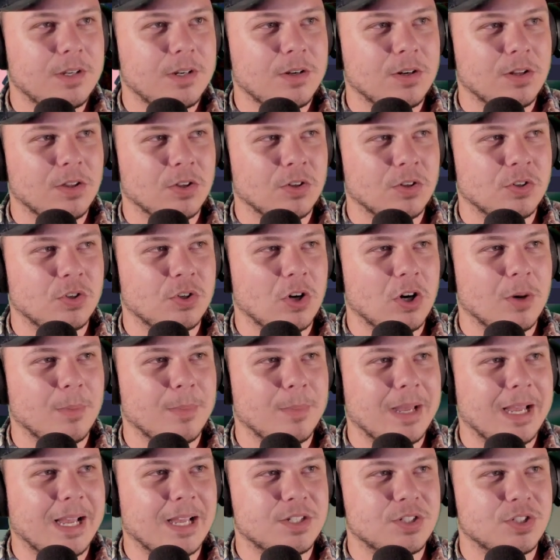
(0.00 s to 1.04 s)
There's a
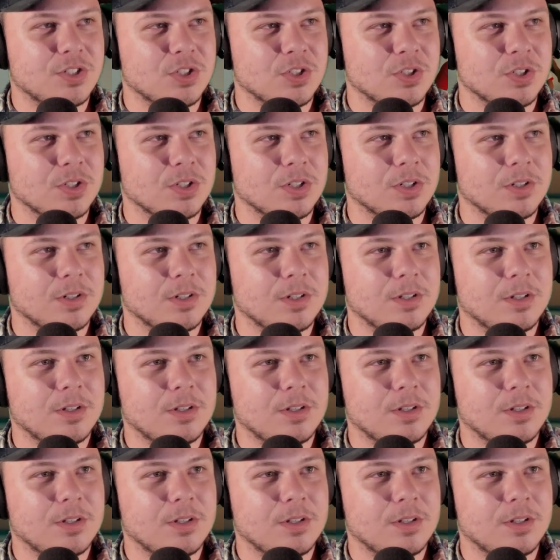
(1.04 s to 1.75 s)
Dollmaster.